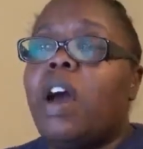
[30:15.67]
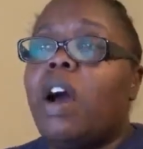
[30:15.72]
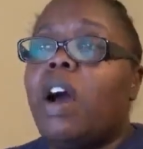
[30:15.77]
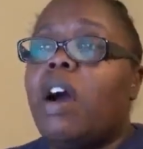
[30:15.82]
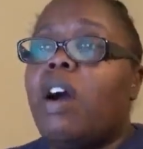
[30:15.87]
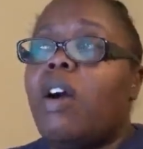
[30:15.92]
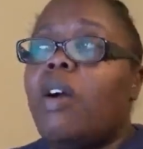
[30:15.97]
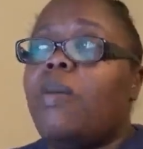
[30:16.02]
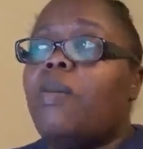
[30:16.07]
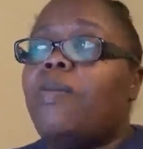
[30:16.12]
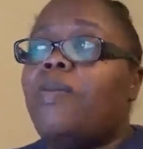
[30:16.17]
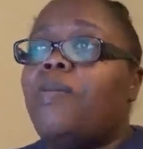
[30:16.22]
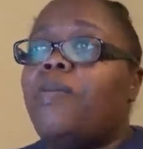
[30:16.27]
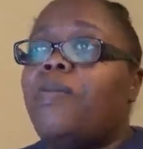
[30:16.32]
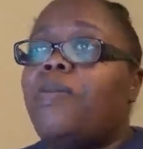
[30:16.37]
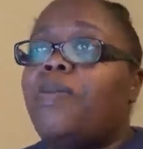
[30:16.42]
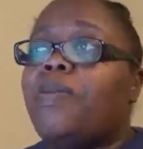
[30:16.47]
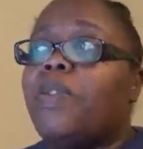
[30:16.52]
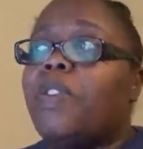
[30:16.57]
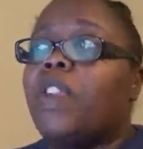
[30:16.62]
um
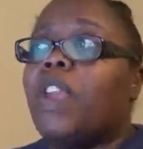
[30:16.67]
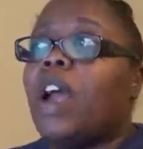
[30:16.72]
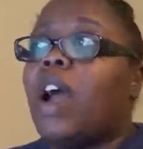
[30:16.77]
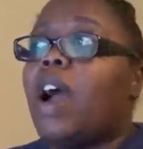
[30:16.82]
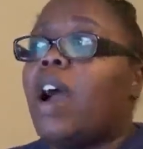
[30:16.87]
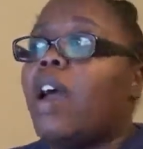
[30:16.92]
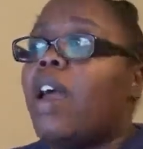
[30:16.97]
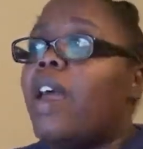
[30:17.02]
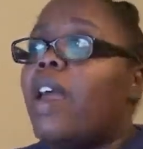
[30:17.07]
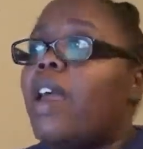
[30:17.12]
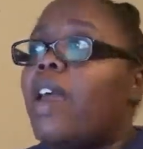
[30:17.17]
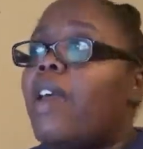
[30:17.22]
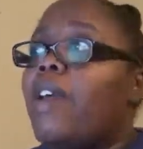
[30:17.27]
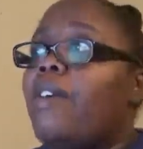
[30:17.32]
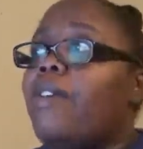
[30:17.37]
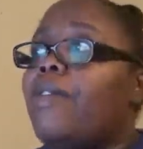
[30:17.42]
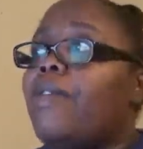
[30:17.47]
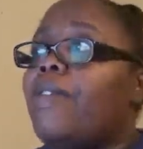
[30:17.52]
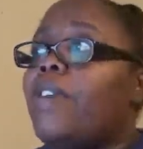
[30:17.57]
I have